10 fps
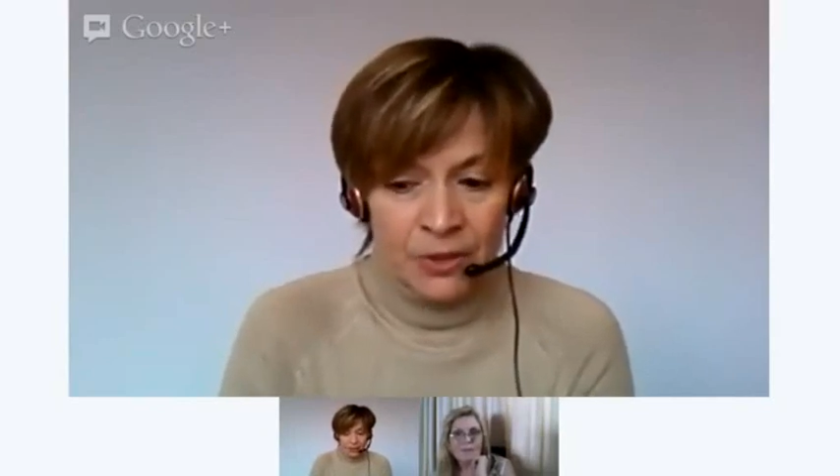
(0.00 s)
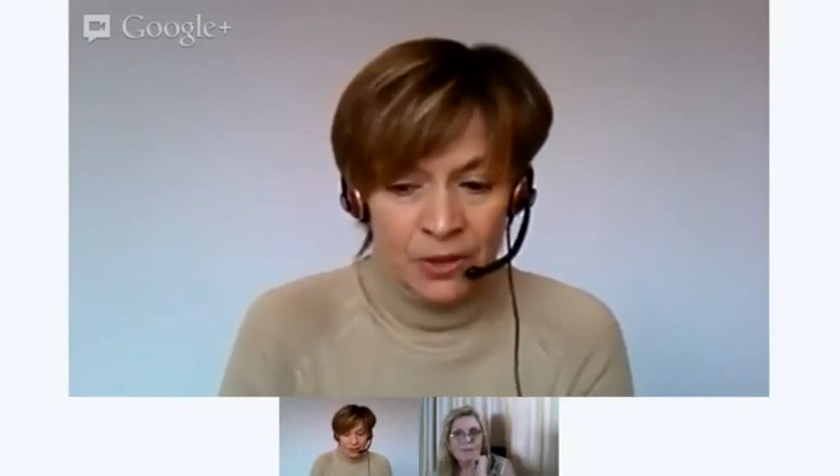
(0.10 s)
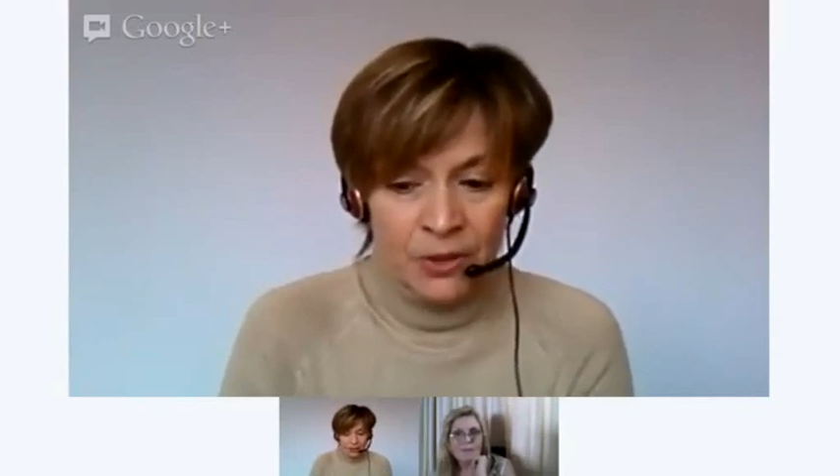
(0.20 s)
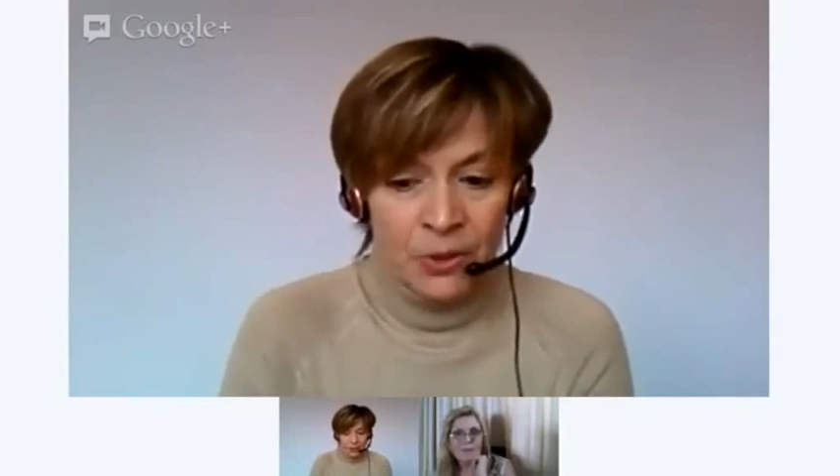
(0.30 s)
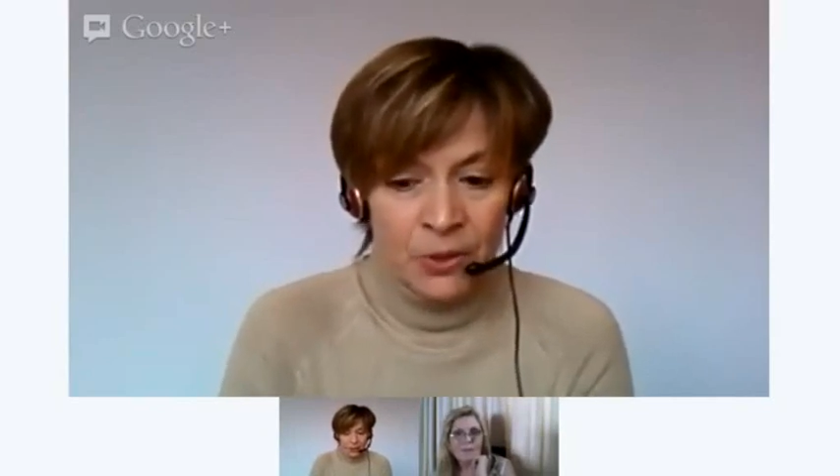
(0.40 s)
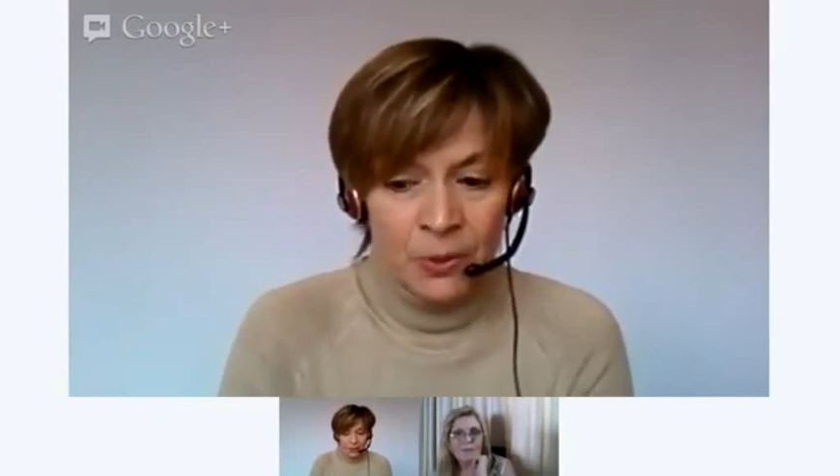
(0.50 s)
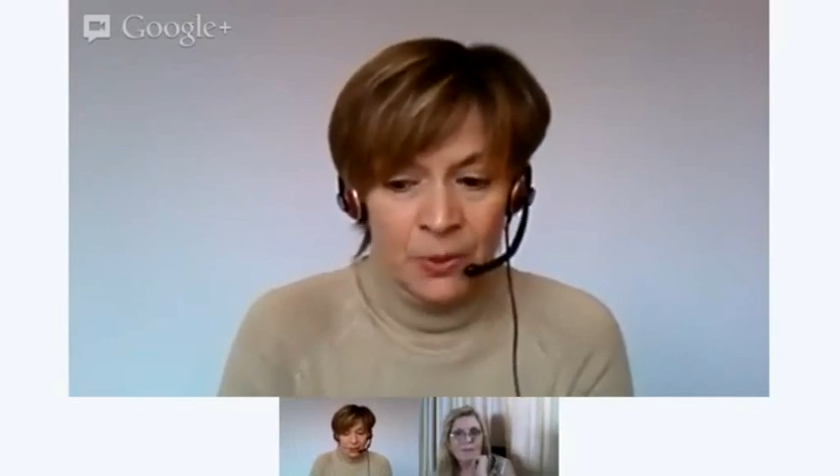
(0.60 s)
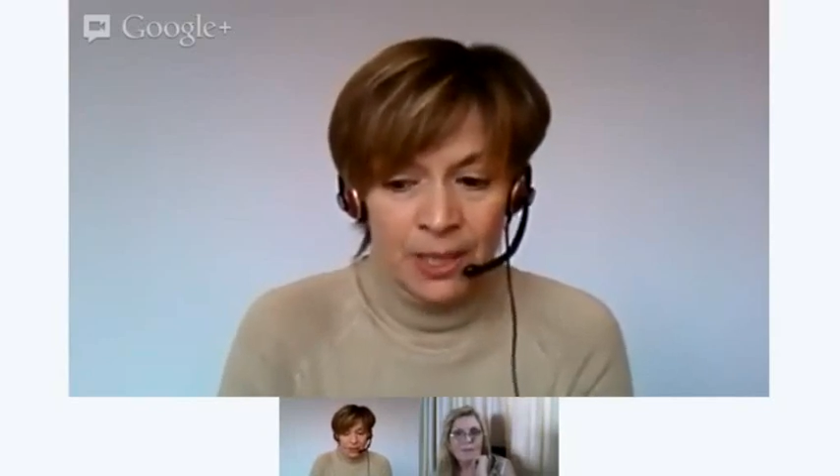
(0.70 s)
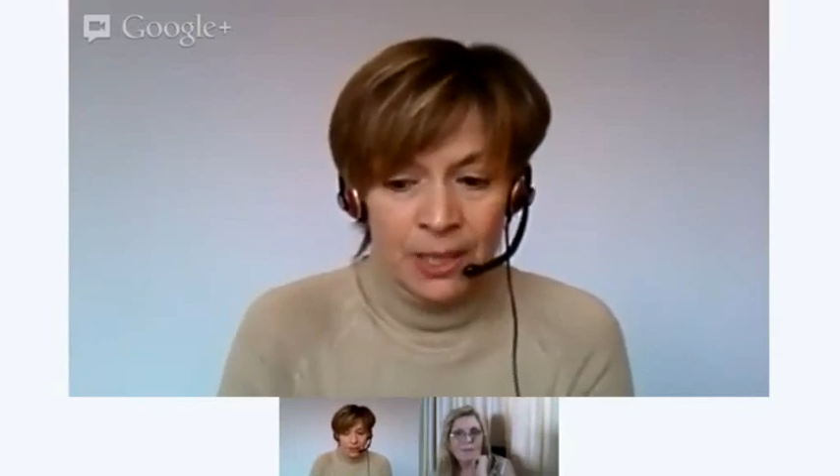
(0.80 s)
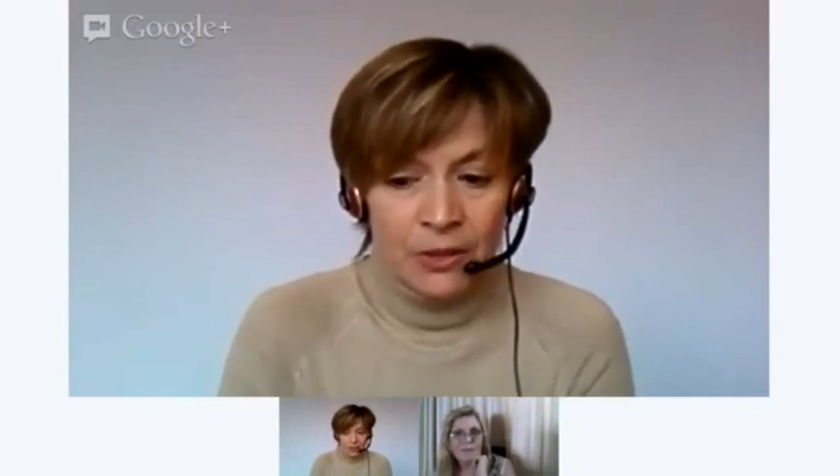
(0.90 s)

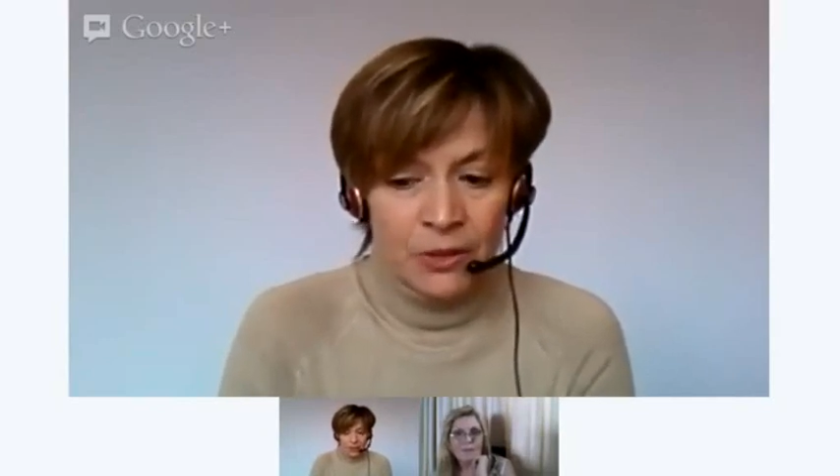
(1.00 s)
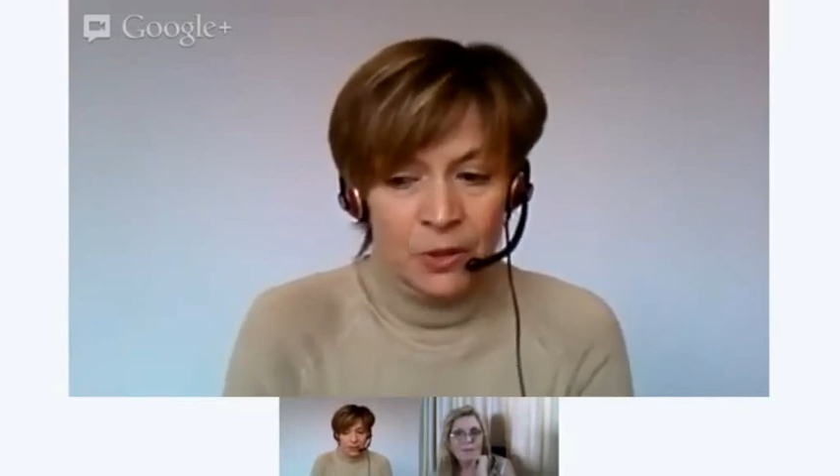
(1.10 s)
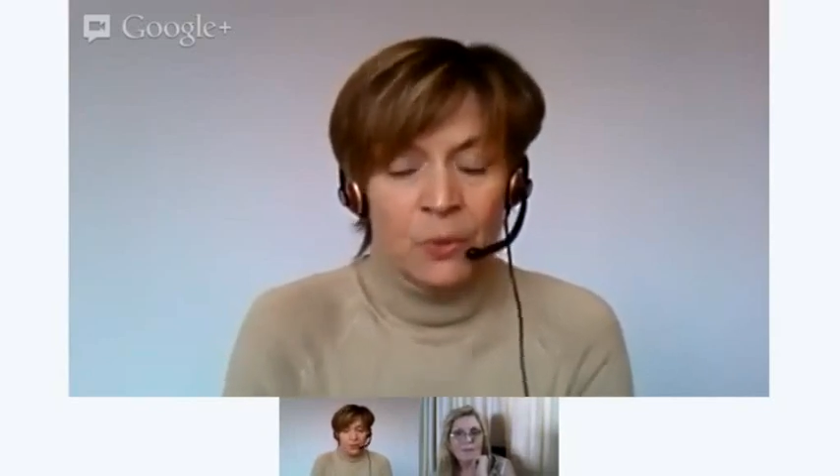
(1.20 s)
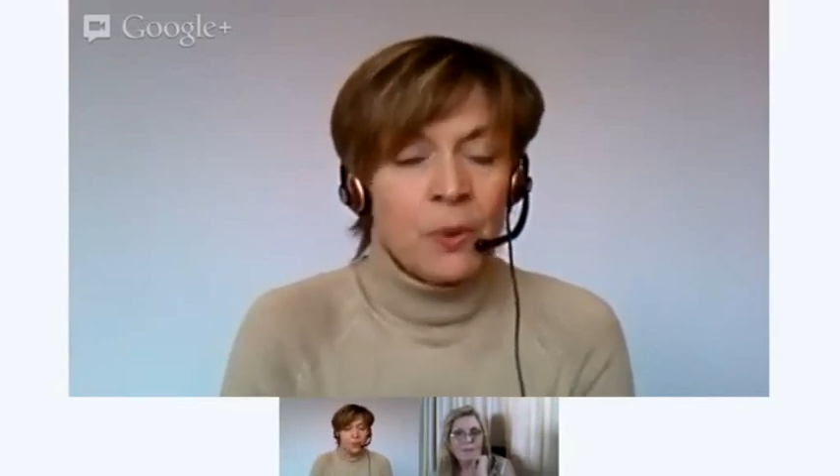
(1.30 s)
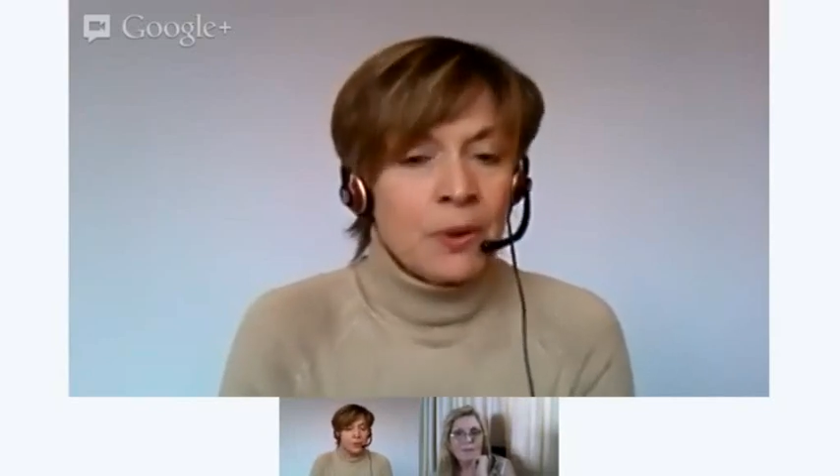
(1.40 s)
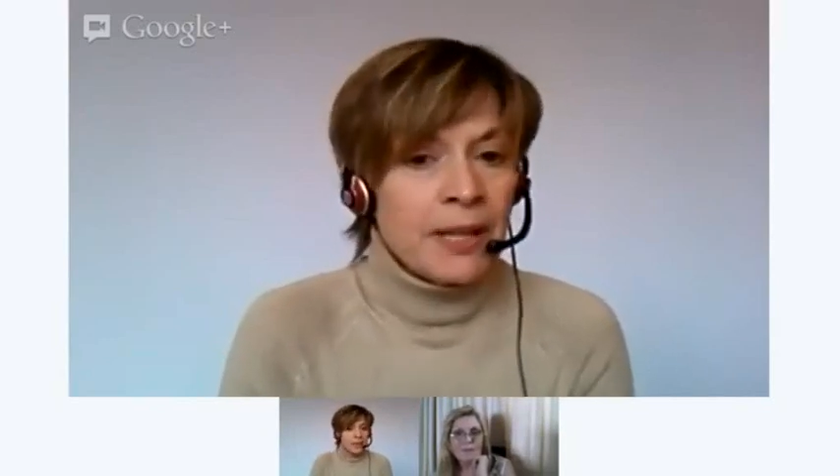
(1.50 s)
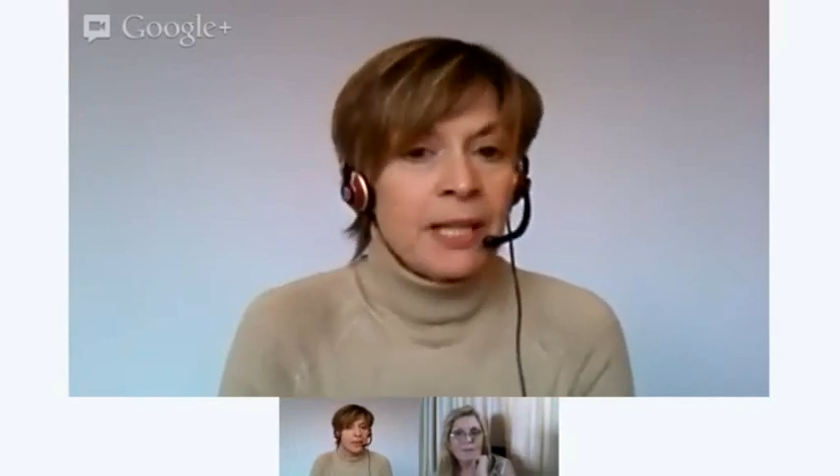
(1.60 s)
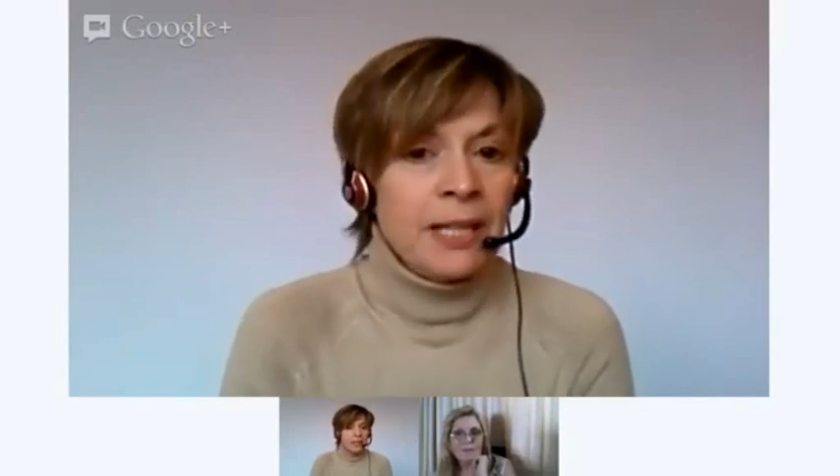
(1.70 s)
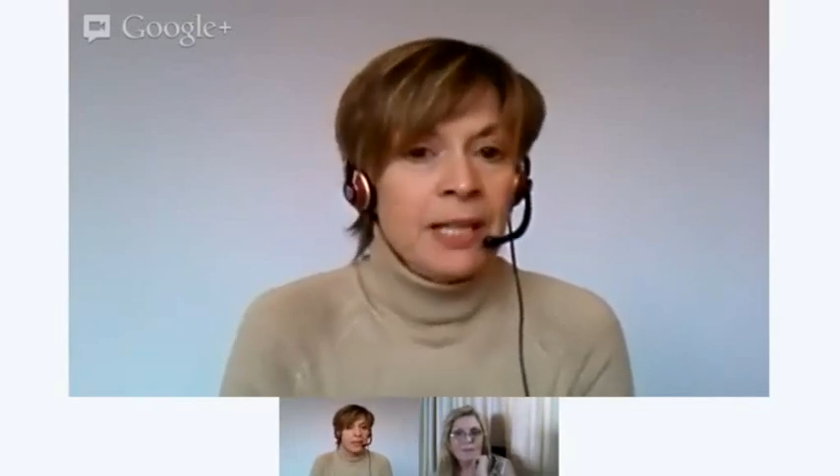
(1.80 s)
two, do what they